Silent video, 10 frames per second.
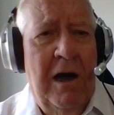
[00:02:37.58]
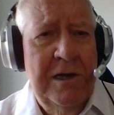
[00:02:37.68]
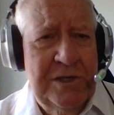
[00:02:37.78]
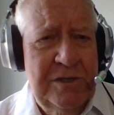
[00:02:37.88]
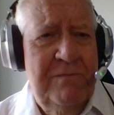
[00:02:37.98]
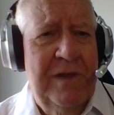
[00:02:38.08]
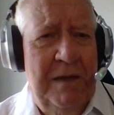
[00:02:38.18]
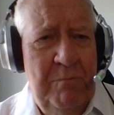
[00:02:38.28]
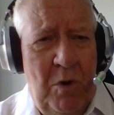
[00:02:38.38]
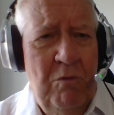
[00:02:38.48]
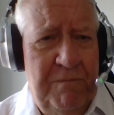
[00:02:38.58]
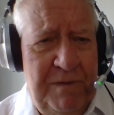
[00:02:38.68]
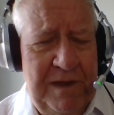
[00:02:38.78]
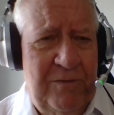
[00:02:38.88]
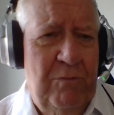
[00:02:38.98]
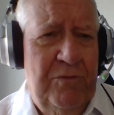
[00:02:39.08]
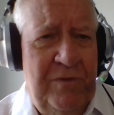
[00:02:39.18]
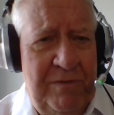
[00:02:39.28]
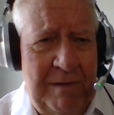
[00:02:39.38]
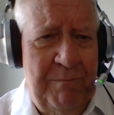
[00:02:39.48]
I should have done more of this or
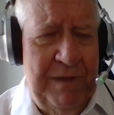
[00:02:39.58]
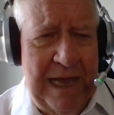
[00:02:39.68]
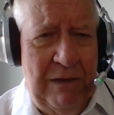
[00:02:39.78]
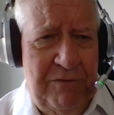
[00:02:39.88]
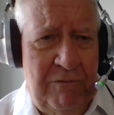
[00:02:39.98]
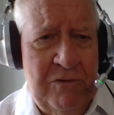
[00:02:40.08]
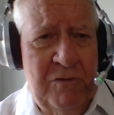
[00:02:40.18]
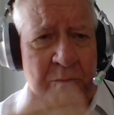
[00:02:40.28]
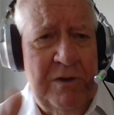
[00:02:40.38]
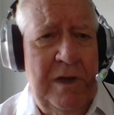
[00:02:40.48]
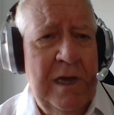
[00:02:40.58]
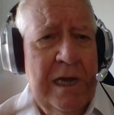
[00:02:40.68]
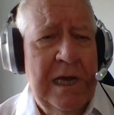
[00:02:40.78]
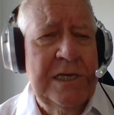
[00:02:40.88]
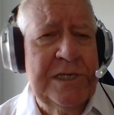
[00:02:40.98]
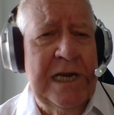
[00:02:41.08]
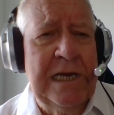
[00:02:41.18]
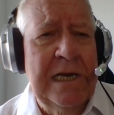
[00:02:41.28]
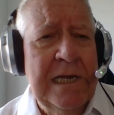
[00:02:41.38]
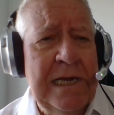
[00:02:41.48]
something else. So I just want to
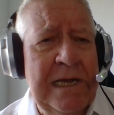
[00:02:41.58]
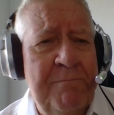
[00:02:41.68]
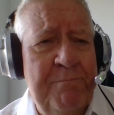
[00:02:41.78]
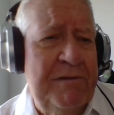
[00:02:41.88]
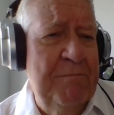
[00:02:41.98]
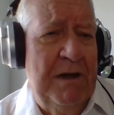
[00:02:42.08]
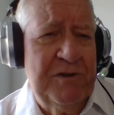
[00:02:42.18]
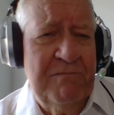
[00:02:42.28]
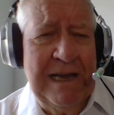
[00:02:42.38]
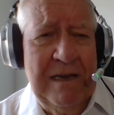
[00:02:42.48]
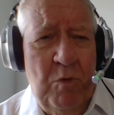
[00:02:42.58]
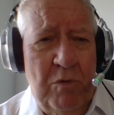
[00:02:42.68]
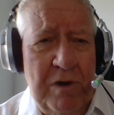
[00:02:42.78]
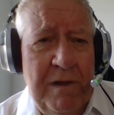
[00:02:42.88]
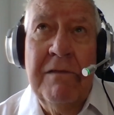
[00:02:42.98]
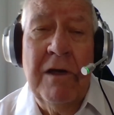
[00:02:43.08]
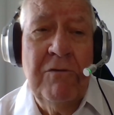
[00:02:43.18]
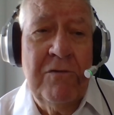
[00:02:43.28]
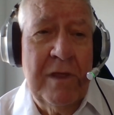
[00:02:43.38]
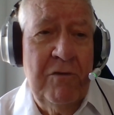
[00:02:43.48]
share in a pretty much random order
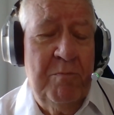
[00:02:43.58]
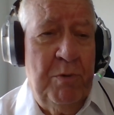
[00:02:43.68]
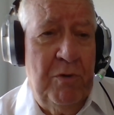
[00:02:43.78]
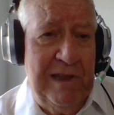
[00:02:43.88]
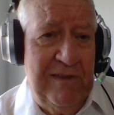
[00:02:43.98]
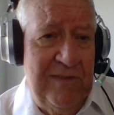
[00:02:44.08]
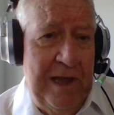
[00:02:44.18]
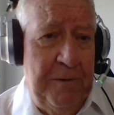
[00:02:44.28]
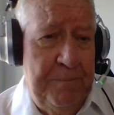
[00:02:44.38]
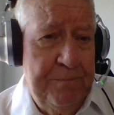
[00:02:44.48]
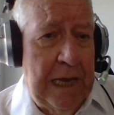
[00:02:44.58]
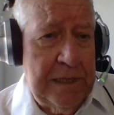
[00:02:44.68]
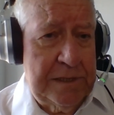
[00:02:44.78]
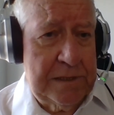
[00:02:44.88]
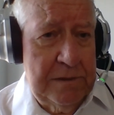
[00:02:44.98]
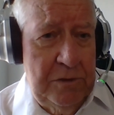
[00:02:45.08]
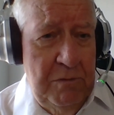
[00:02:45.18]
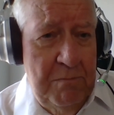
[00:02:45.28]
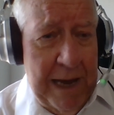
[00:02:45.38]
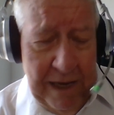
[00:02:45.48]
those points. Now, as
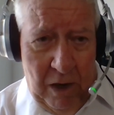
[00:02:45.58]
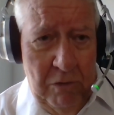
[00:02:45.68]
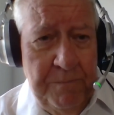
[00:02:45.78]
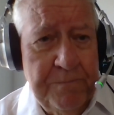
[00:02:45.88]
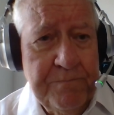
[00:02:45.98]
you may know,